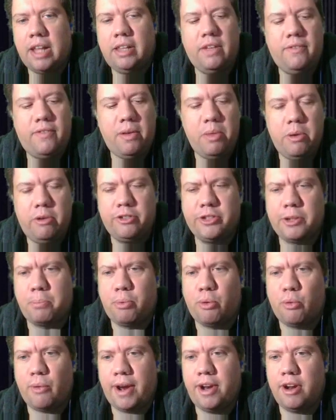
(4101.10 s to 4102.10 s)
I love how there's a
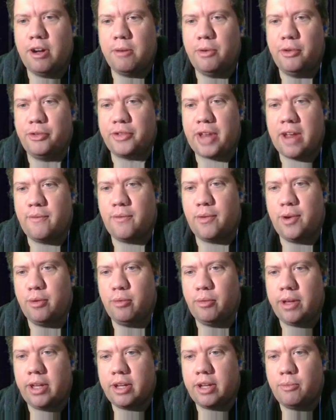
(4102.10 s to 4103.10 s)
point almost every
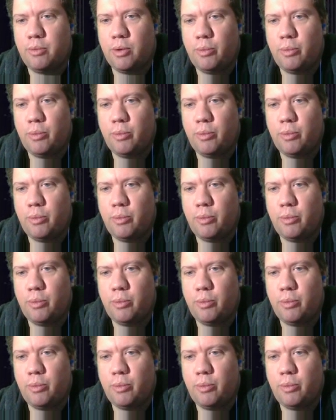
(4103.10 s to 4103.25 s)
week